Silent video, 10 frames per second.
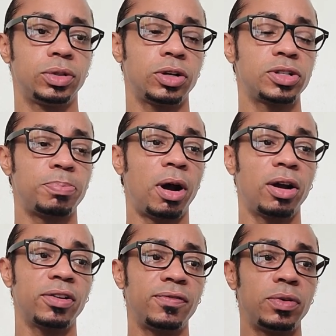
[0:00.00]
there's a
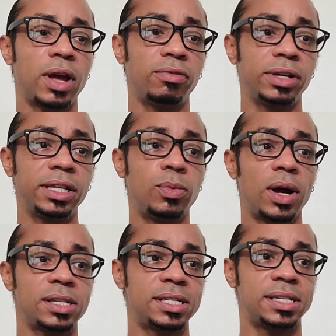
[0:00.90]
part of you that really
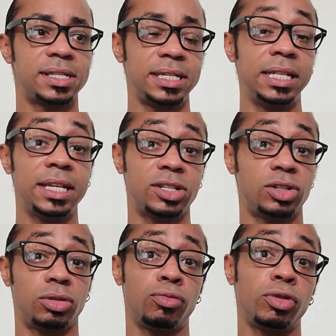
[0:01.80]
wants to see
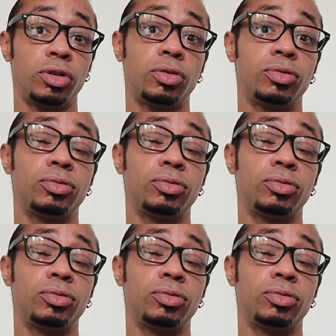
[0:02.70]
this through.